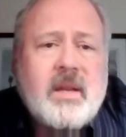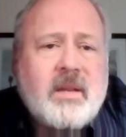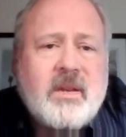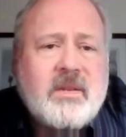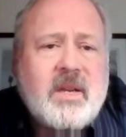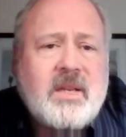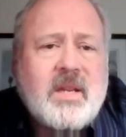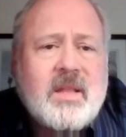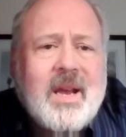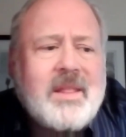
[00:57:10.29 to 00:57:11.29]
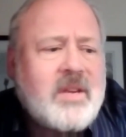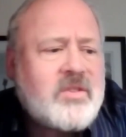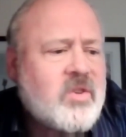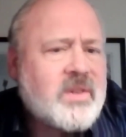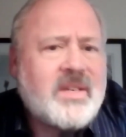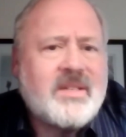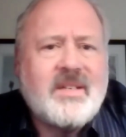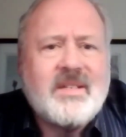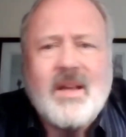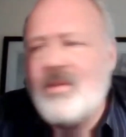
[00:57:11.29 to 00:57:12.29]
it. It's an easy thing. I think it's star
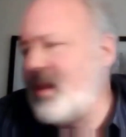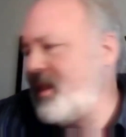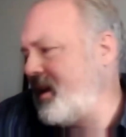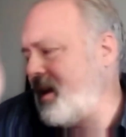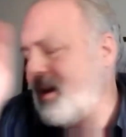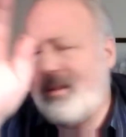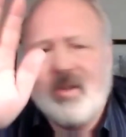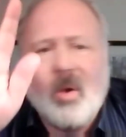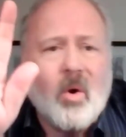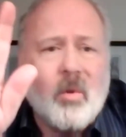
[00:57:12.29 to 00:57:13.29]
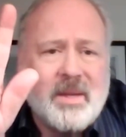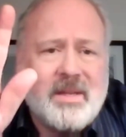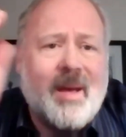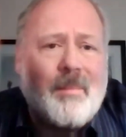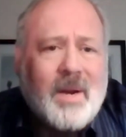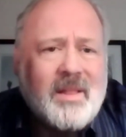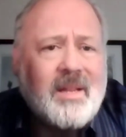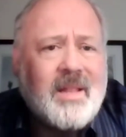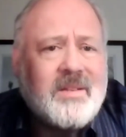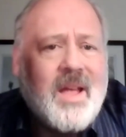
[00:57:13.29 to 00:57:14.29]
sixty seven. I think that don't hold me to that, but I
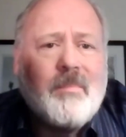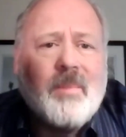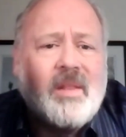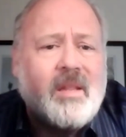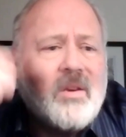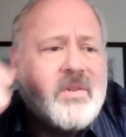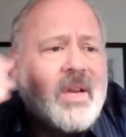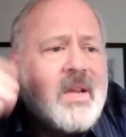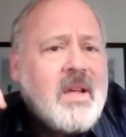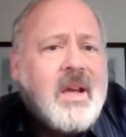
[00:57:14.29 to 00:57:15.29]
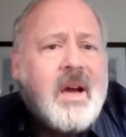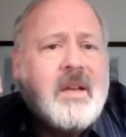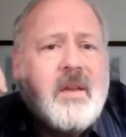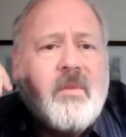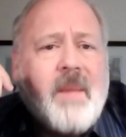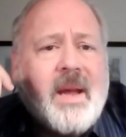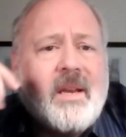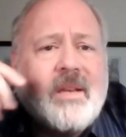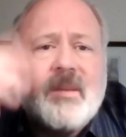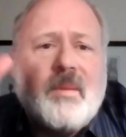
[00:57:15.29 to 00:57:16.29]
think that's that. But then there's a different
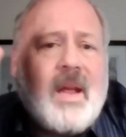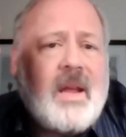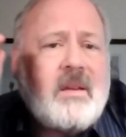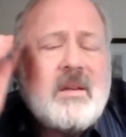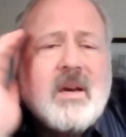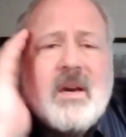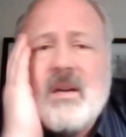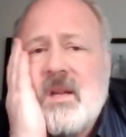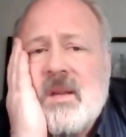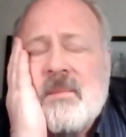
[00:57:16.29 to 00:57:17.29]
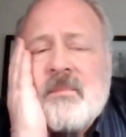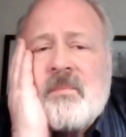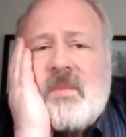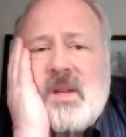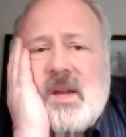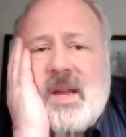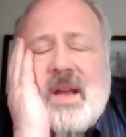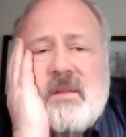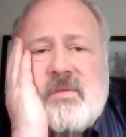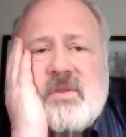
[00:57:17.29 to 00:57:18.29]
mechanism, and uh,
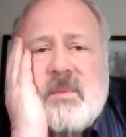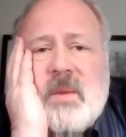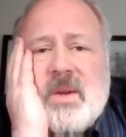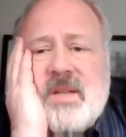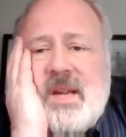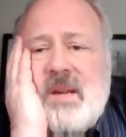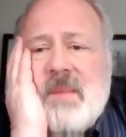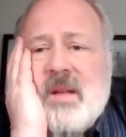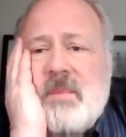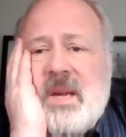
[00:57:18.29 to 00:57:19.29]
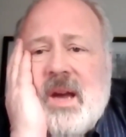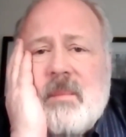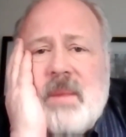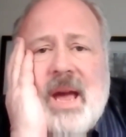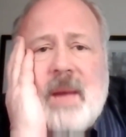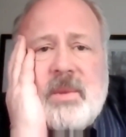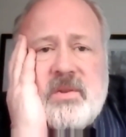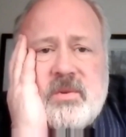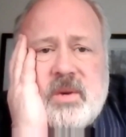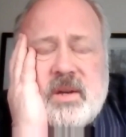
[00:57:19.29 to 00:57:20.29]
again, if somebody wants to email me, I'll be happy
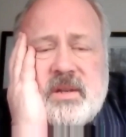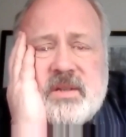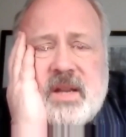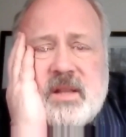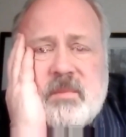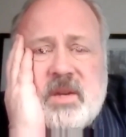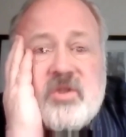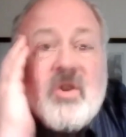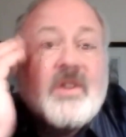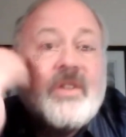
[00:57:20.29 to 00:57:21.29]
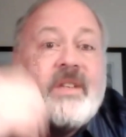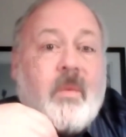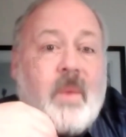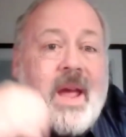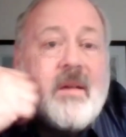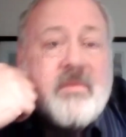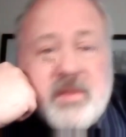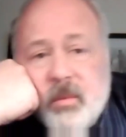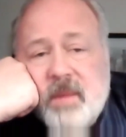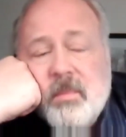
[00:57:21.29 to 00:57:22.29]
to uh, to send them the instructions that we have
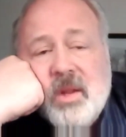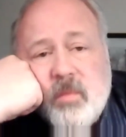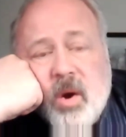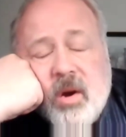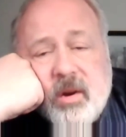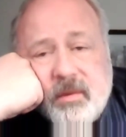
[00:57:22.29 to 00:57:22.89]
that we believe work.